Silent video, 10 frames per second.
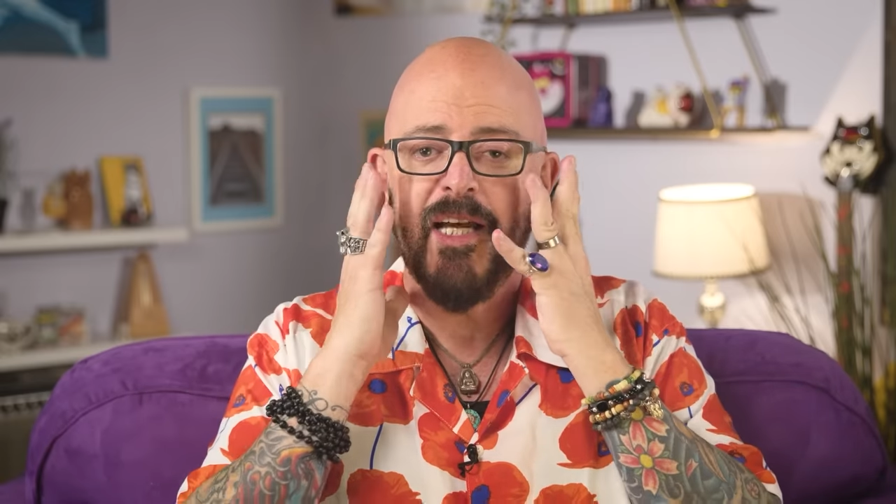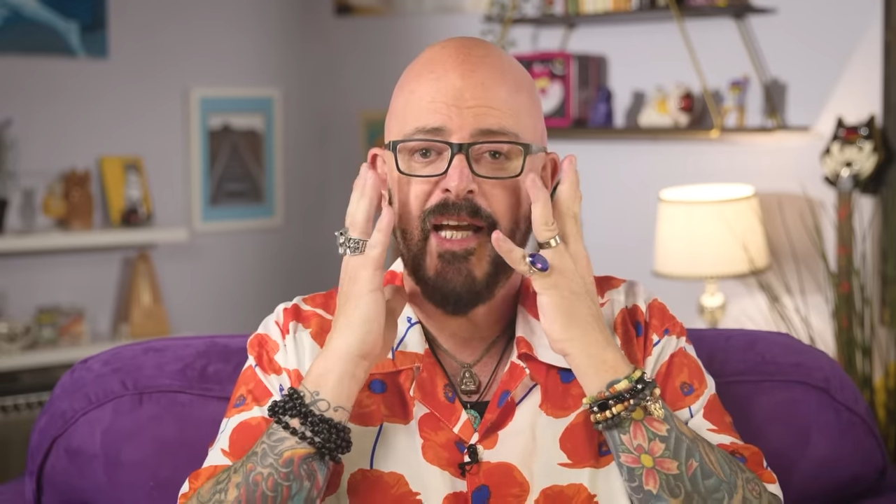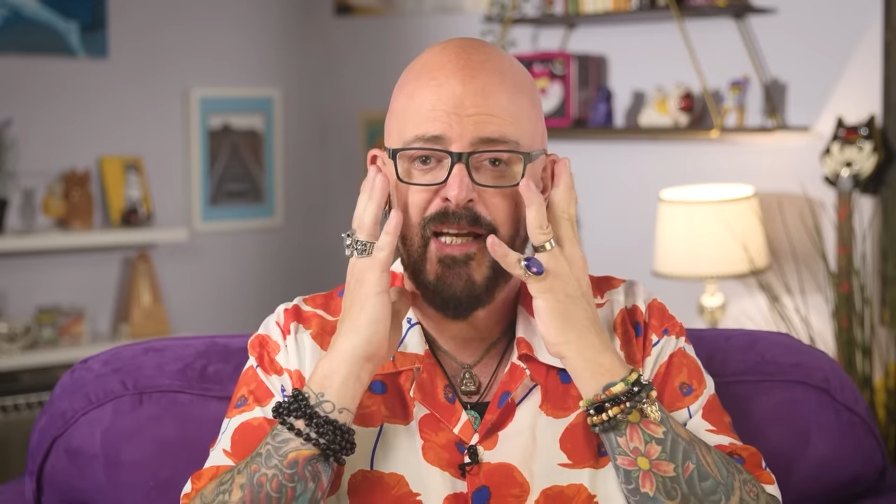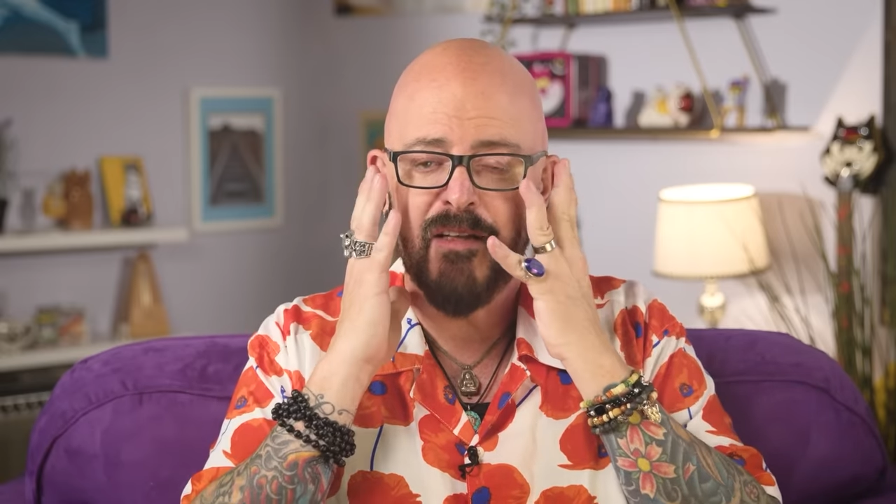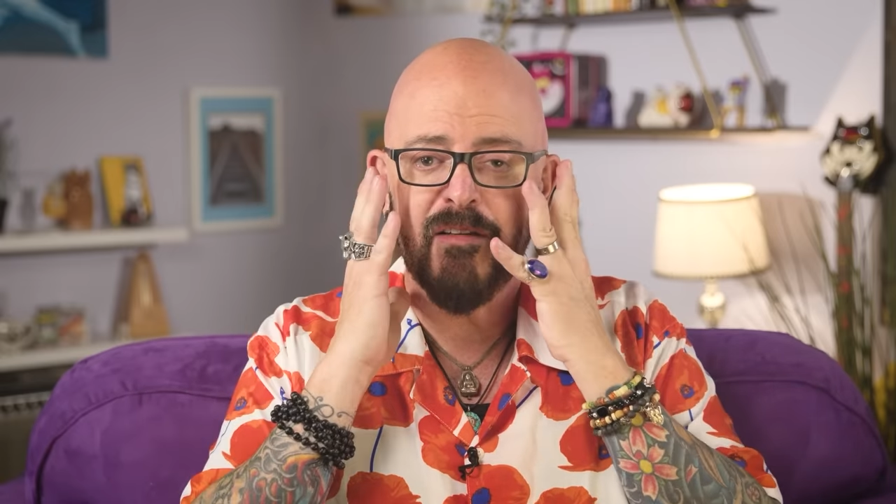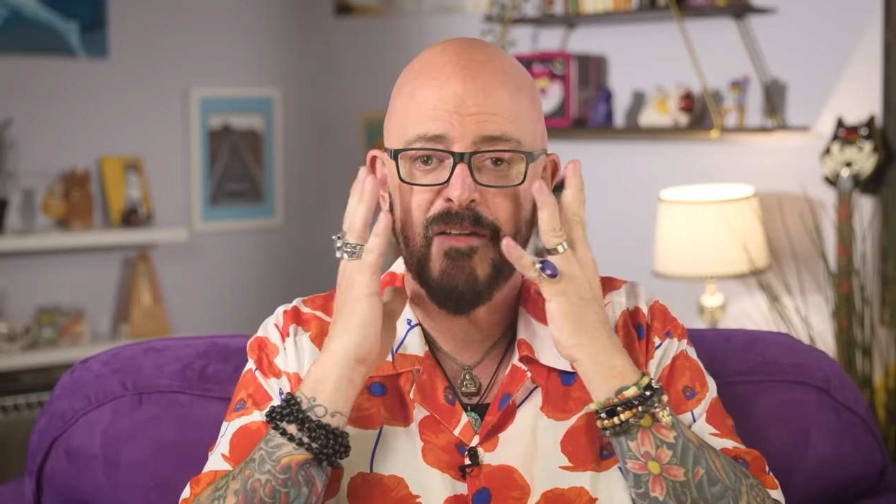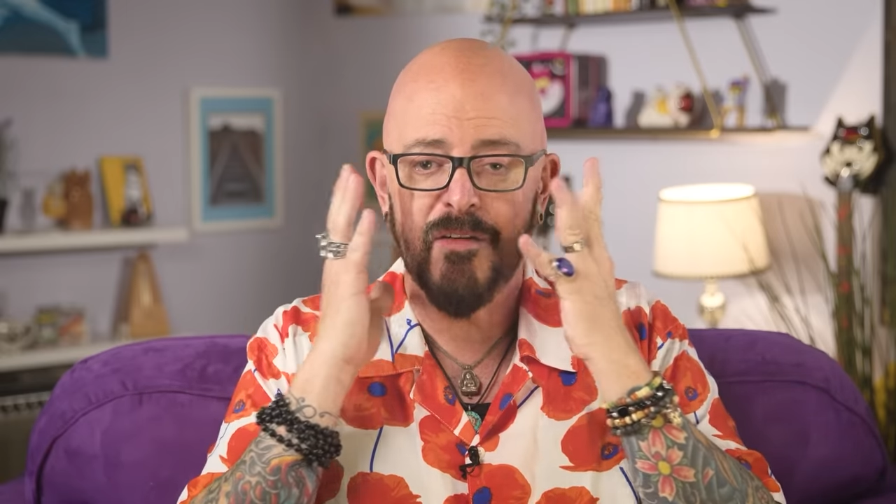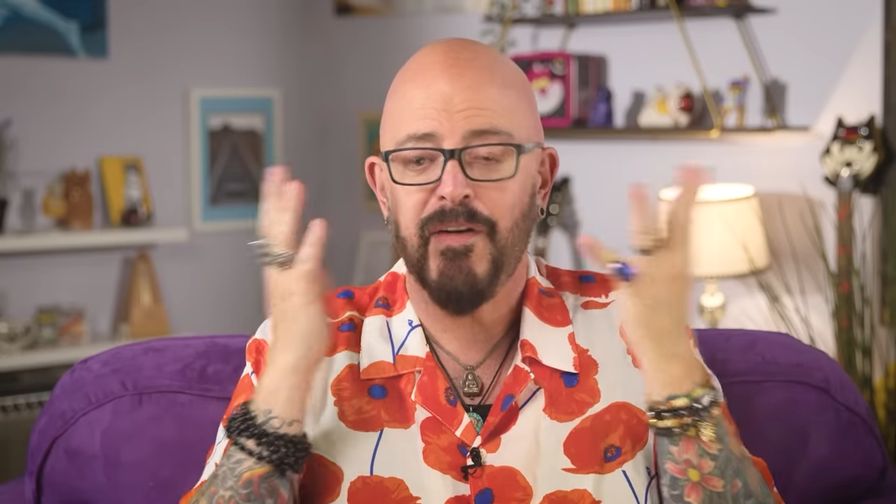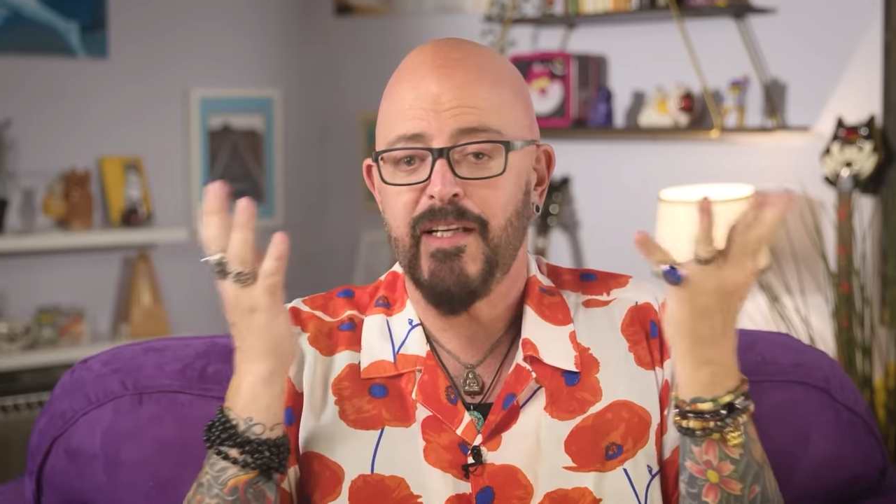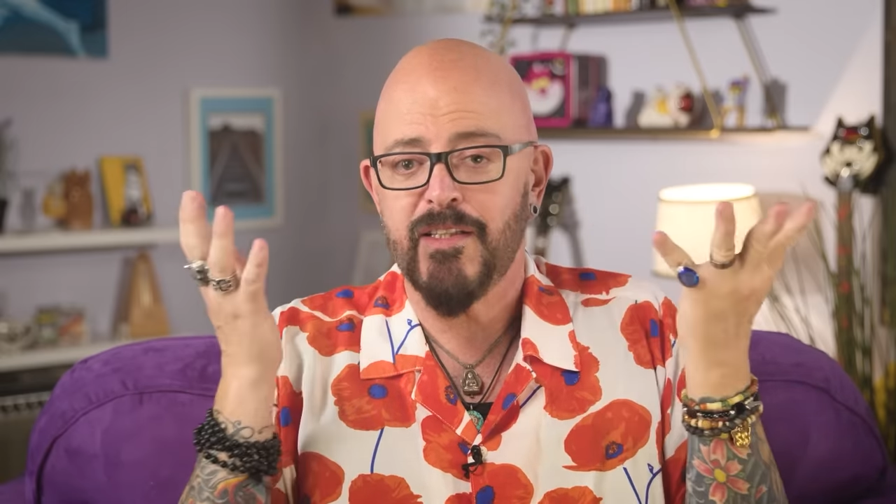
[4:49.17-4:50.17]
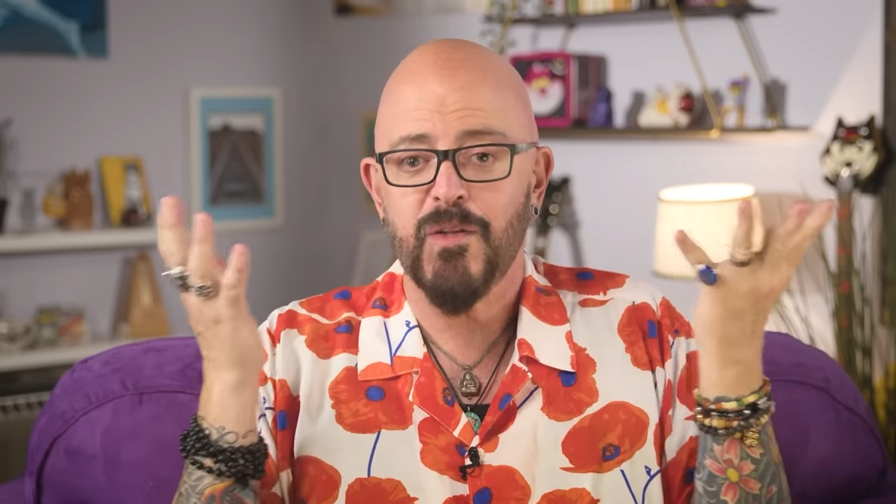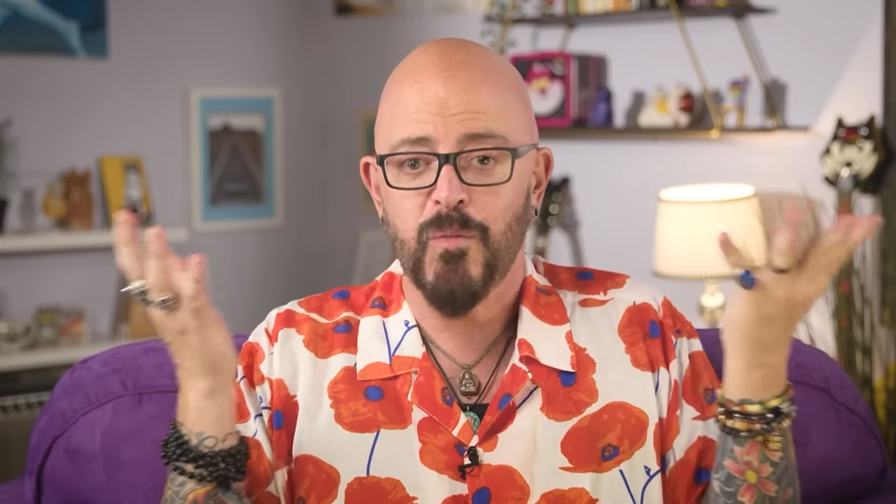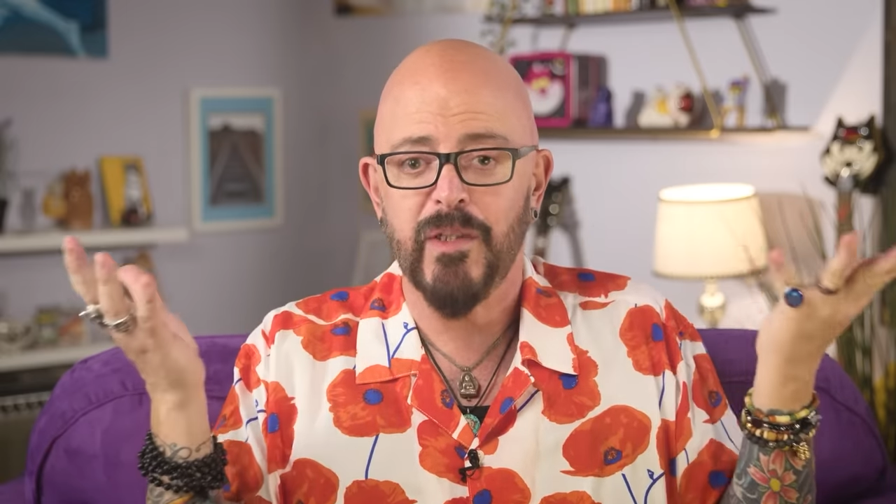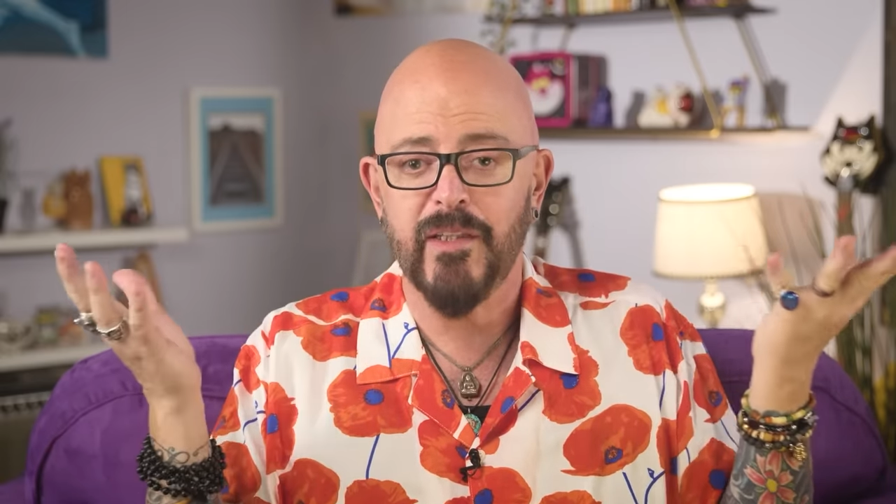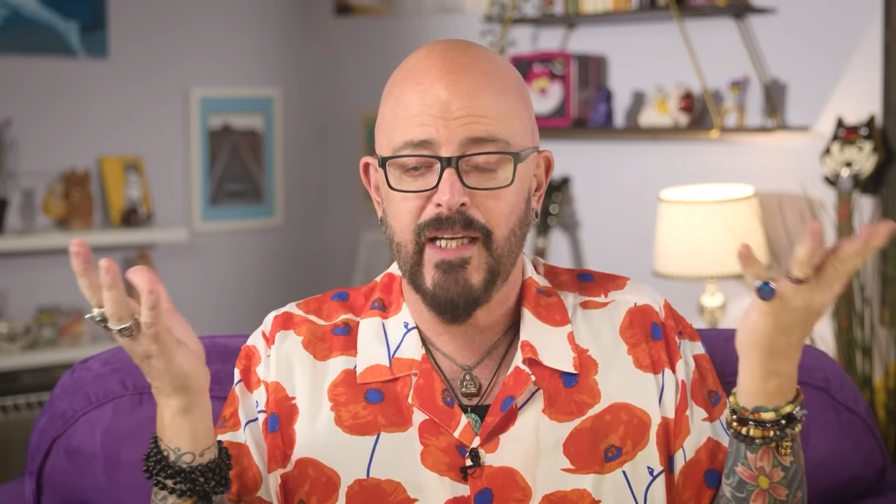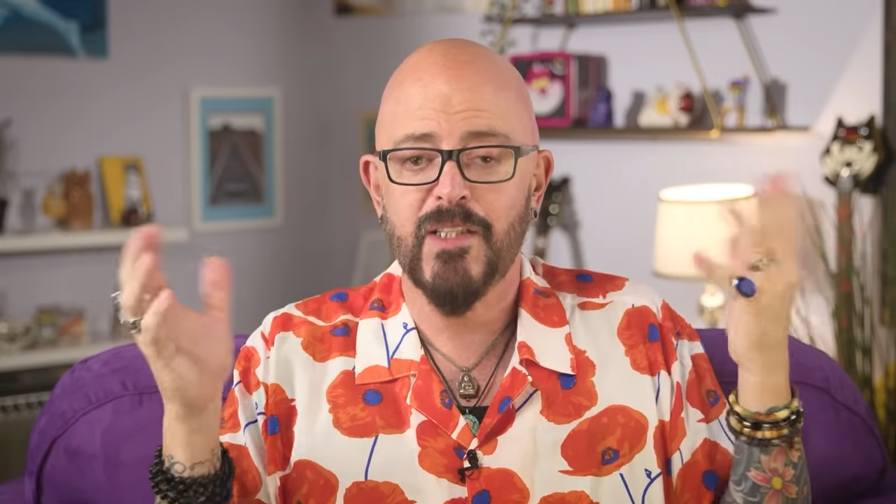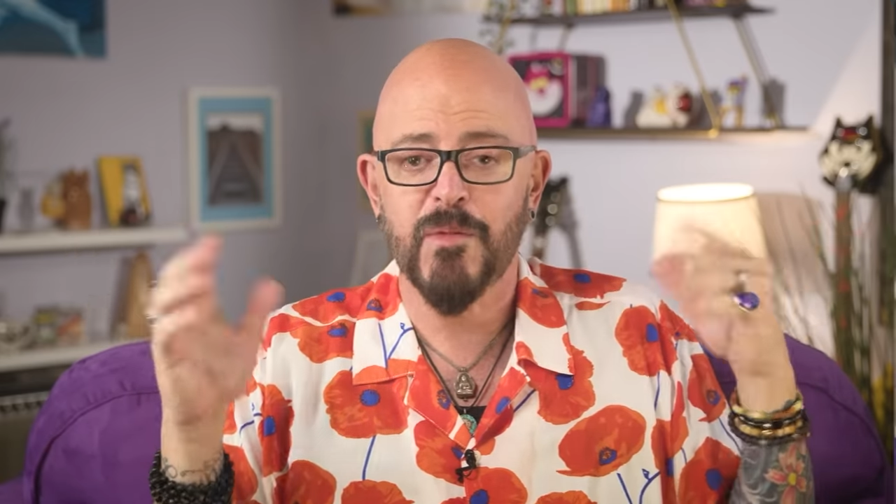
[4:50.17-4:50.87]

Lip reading: and their faces will get